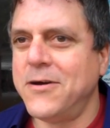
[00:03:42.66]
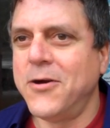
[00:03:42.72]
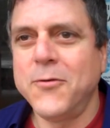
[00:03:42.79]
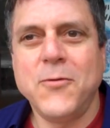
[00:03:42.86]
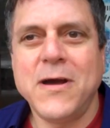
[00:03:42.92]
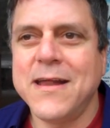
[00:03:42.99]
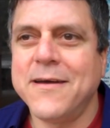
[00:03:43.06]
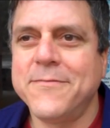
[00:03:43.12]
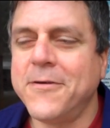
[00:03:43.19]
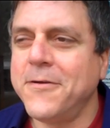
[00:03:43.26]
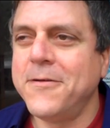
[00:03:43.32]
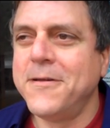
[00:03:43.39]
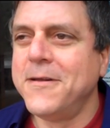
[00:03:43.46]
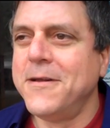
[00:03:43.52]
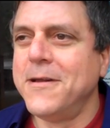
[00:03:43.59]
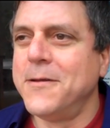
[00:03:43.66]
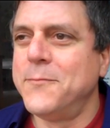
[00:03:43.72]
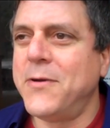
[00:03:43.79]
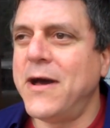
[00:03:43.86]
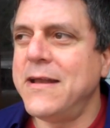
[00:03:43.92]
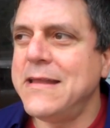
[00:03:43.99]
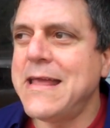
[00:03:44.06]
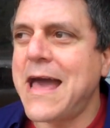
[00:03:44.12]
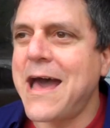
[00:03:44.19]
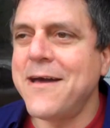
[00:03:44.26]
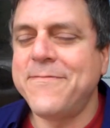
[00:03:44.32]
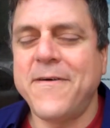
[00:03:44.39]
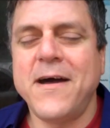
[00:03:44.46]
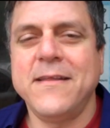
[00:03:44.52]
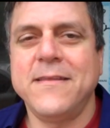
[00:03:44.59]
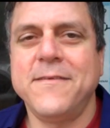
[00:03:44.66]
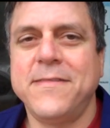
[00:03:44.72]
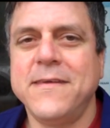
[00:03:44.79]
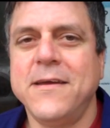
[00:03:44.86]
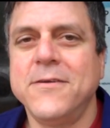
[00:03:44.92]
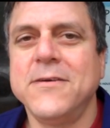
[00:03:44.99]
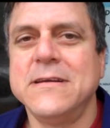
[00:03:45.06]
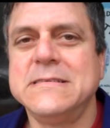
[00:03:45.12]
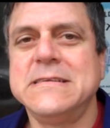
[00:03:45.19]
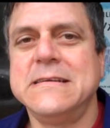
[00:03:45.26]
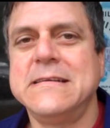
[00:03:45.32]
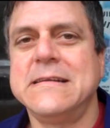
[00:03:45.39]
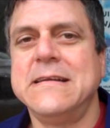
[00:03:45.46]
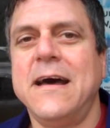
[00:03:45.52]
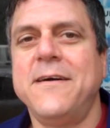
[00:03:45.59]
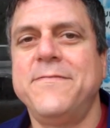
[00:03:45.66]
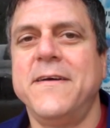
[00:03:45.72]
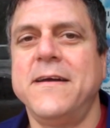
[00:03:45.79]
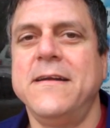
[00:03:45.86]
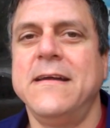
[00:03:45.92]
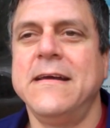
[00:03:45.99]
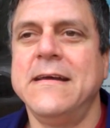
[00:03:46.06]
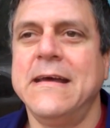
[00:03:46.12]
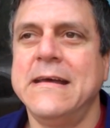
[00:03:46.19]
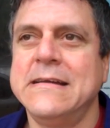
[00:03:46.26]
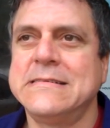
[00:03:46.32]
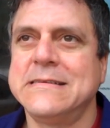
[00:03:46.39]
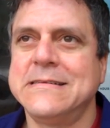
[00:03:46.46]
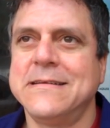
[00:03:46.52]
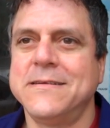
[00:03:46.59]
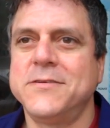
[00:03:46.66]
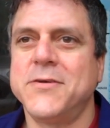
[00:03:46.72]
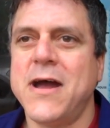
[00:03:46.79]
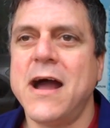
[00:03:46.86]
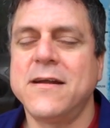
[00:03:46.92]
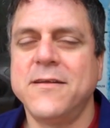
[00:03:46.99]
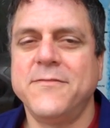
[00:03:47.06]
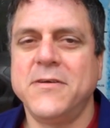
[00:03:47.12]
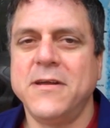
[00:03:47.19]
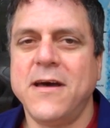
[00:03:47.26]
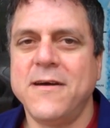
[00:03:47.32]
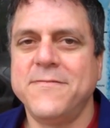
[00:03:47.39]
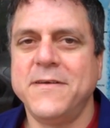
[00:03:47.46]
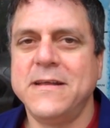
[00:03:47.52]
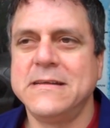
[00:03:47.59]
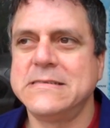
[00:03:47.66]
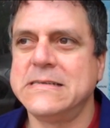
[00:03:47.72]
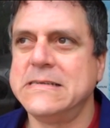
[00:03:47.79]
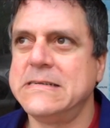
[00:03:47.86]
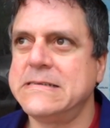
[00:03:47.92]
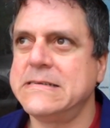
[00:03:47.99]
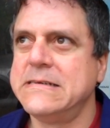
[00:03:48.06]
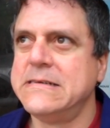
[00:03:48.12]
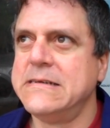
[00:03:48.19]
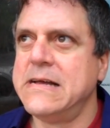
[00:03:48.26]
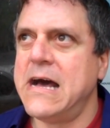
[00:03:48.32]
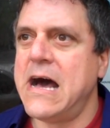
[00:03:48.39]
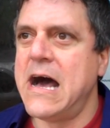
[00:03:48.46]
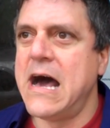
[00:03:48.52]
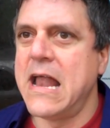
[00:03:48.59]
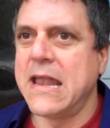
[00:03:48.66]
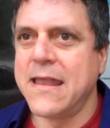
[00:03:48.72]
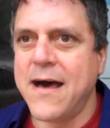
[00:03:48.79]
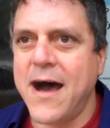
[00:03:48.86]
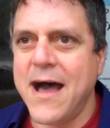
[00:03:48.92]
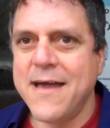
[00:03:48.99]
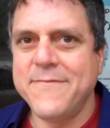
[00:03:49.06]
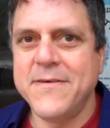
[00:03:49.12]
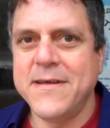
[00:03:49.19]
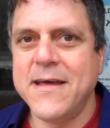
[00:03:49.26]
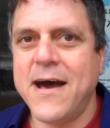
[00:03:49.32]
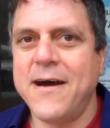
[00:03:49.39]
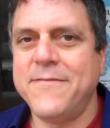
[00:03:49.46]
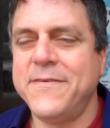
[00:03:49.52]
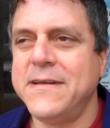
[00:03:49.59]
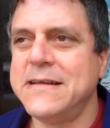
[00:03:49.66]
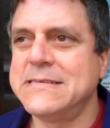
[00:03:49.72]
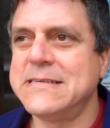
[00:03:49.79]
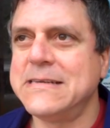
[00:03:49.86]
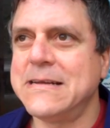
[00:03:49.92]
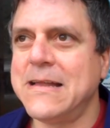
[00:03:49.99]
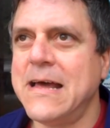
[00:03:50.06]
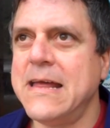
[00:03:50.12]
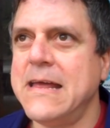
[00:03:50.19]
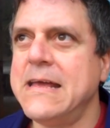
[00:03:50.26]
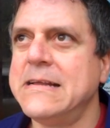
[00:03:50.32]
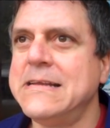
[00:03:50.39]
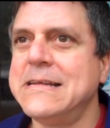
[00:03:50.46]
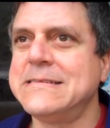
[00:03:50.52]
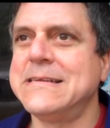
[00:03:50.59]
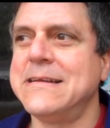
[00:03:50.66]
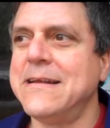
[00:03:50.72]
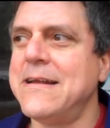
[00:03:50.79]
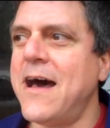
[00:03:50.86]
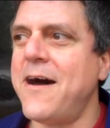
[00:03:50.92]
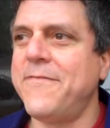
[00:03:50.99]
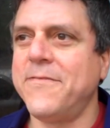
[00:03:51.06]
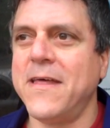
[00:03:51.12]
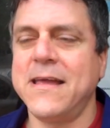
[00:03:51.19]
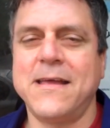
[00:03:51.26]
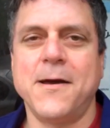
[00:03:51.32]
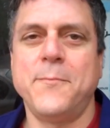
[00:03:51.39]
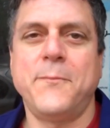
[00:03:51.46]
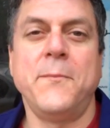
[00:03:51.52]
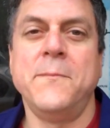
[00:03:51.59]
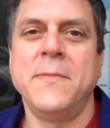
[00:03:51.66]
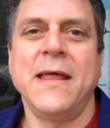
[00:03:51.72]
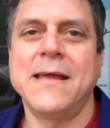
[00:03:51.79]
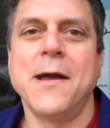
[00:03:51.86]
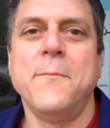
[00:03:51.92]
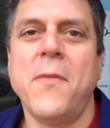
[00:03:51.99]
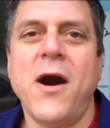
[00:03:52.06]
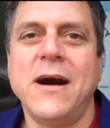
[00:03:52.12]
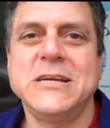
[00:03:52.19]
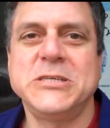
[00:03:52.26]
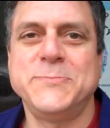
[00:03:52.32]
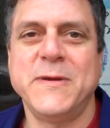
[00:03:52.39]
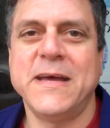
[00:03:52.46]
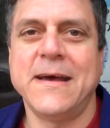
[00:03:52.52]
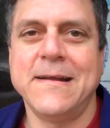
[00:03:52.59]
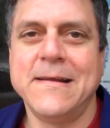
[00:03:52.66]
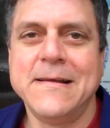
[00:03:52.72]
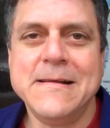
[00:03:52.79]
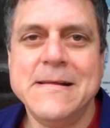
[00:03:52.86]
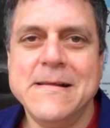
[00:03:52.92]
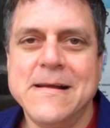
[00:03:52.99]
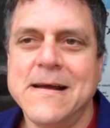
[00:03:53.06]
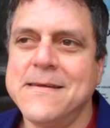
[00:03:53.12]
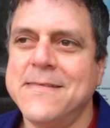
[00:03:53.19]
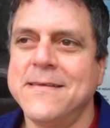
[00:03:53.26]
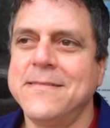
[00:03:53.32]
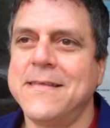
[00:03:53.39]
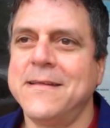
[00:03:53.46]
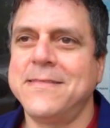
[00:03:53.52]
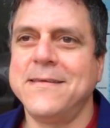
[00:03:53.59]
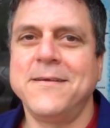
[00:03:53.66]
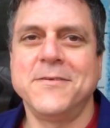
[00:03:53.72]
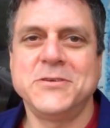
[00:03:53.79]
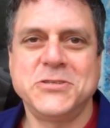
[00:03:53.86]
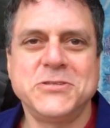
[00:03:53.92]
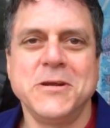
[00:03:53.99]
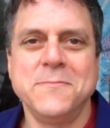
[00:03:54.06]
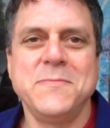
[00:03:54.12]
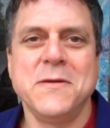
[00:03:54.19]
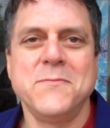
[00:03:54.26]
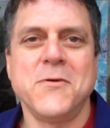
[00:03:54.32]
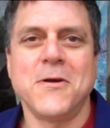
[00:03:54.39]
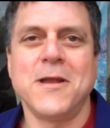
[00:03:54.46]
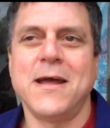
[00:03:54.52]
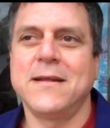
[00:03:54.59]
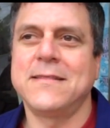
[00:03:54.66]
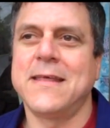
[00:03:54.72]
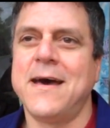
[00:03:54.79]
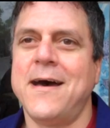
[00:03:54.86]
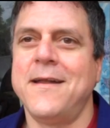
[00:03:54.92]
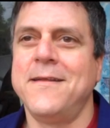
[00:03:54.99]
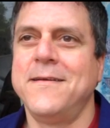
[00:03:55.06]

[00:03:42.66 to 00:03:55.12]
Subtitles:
or whatever. But yeah, I find that theater isn't enough. It isn't interactive enough. It isn't live enough. It isn't enough like a mosh pit. I think that theater should be more like that.